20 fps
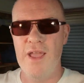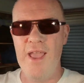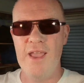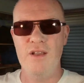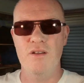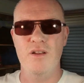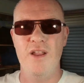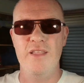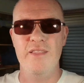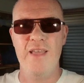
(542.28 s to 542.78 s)

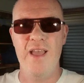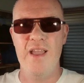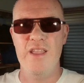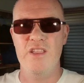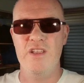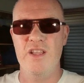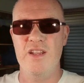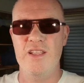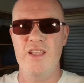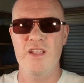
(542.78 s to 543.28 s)
angle like that.
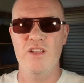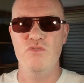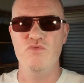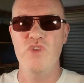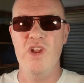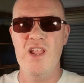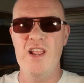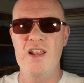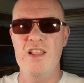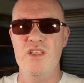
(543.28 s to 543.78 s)
You're going to get
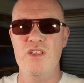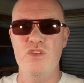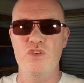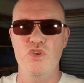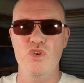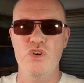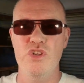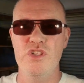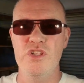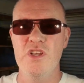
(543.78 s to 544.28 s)
really
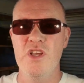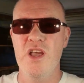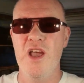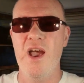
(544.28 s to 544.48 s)
good